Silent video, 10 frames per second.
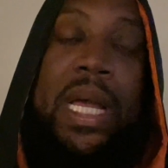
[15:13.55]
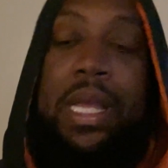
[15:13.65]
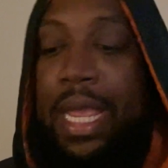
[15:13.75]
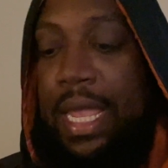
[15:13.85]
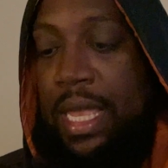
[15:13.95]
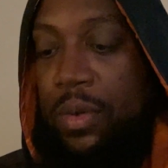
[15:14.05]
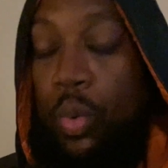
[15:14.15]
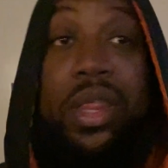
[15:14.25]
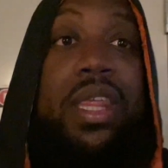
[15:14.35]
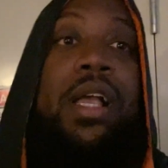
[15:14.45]
And
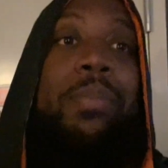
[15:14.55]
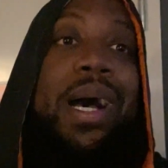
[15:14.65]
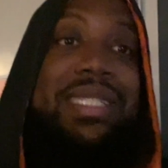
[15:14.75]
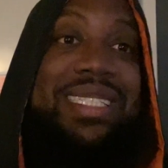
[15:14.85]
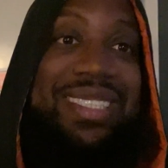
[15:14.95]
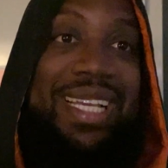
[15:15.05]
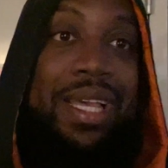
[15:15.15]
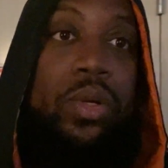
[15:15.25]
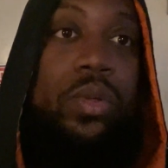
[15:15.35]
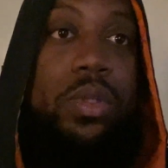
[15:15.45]
one thing about this
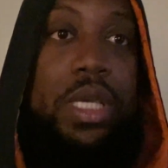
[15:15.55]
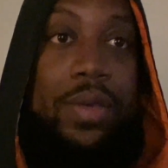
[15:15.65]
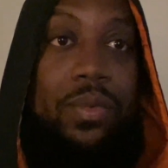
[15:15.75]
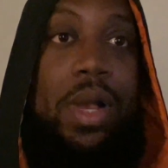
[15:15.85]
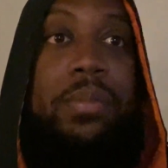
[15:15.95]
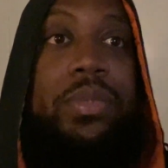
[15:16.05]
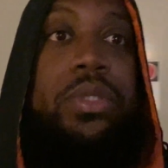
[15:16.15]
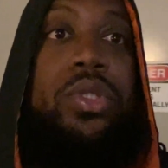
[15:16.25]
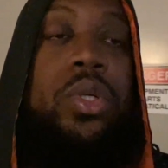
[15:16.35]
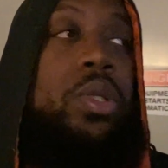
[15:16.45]
channel, Kevin Robinson
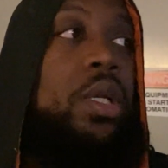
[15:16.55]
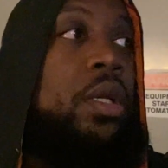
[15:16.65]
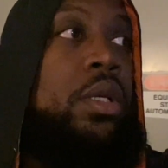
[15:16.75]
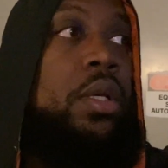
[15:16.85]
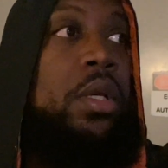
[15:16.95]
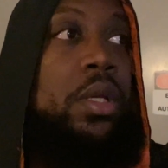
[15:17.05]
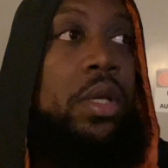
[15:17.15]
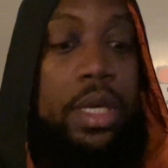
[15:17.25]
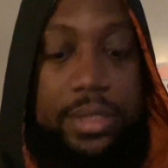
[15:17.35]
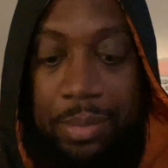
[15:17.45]
Jr.,
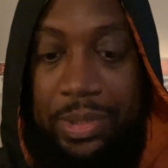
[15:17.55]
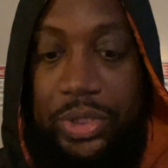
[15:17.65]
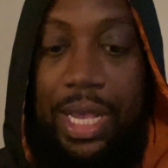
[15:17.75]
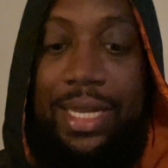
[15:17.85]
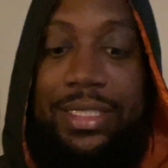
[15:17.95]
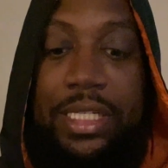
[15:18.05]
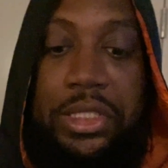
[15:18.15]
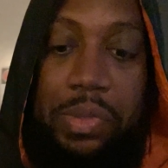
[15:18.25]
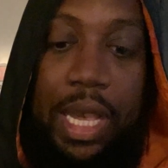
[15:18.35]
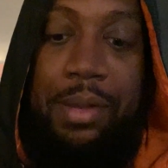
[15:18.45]
is I'm gonna try to teach
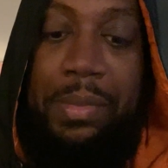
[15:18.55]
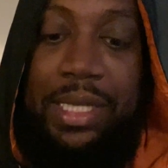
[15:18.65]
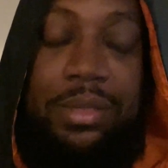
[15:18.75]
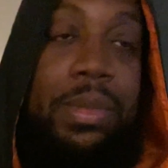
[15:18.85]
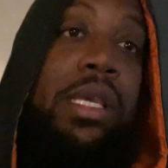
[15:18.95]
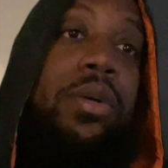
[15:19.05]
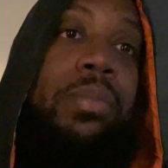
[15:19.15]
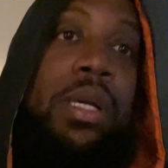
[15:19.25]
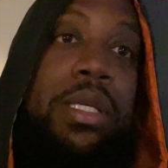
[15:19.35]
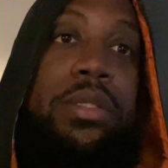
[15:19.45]
you how to make some legal
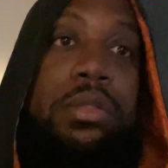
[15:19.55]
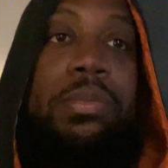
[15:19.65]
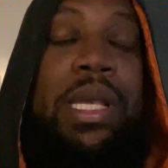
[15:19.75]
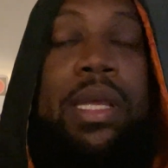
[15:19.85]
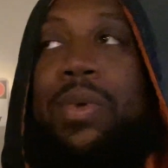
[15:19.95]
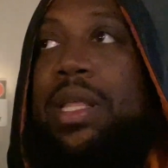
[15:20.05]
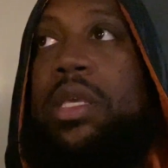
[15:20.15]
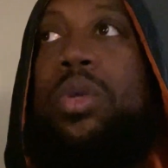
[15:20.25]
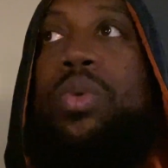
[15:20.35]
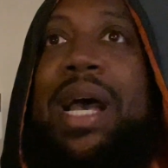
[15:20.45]
money too, man. Whether
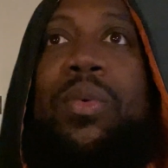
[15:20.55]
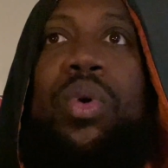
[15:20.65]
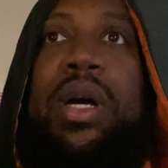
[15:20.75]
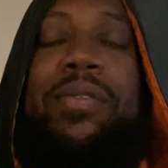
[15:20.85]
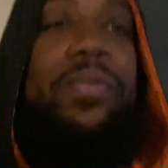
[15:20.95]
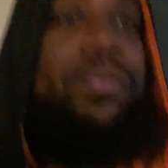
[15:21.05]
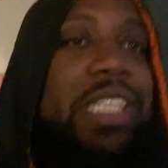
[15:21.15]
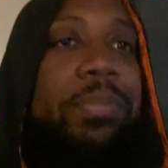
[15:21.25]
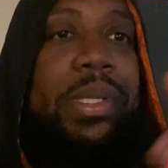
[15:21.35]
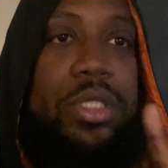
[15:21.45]
you got one
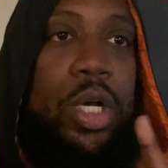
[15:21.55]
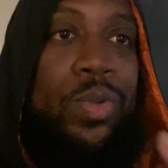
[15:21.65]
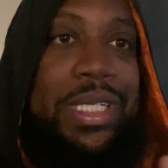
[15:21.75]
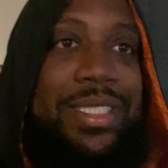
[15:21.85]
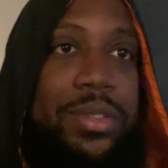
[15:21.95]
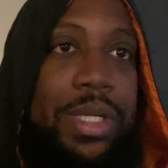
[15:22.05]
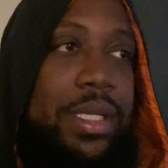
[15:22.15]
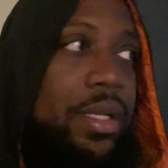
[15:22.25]
tippy toe in the street,